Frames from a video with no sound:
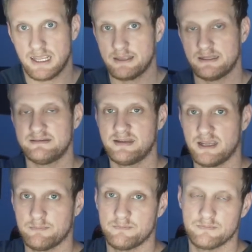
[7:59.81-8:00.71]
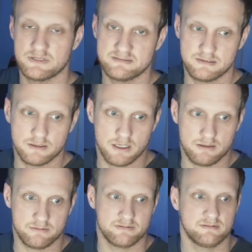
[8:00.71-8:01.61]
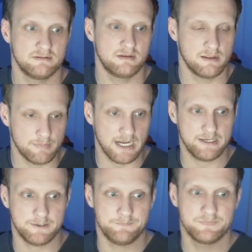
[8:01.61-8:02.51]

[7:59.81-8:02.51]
and the tip still goes to the miner.